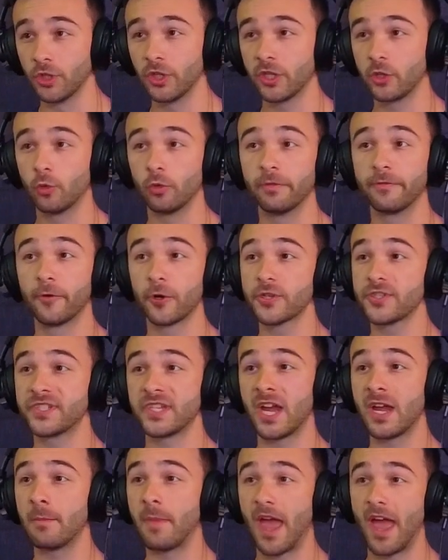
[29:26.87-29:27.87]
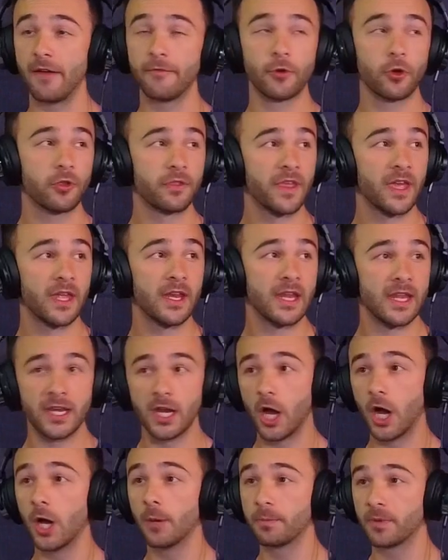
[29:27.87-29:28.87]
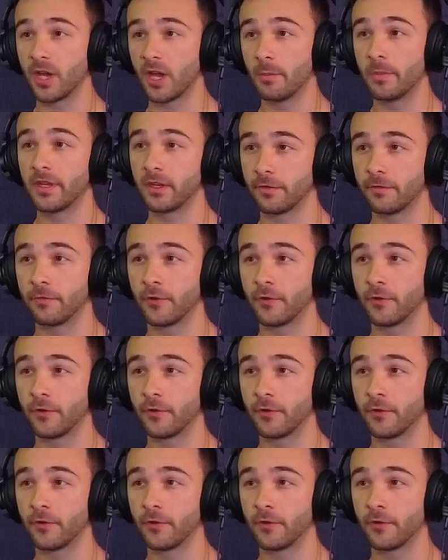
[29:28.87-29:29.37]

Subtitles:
really cool. First time ever that an upcoming